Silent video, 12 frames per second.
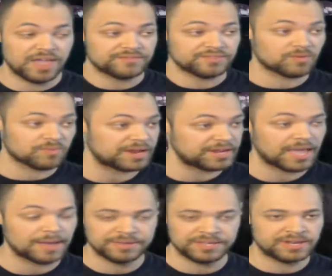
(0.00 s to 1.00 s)
you haven't already.
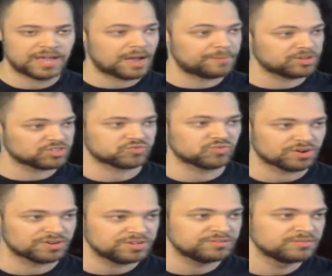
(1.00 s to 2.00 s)
I must
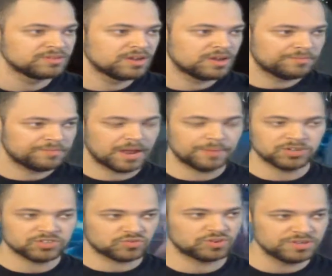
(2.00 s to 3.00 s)
warn you.
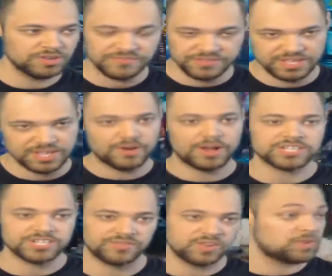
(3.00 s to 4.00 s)
If you did
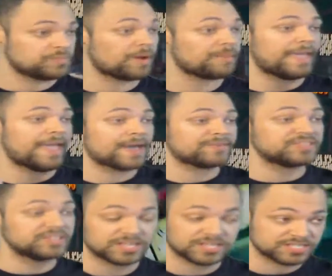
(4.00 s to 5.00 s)
watch this video, you probably have
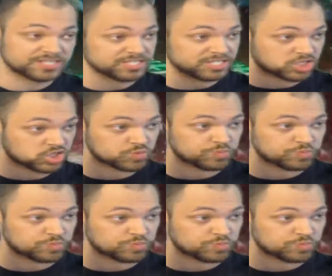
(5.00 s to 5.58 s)
seen it, because this is a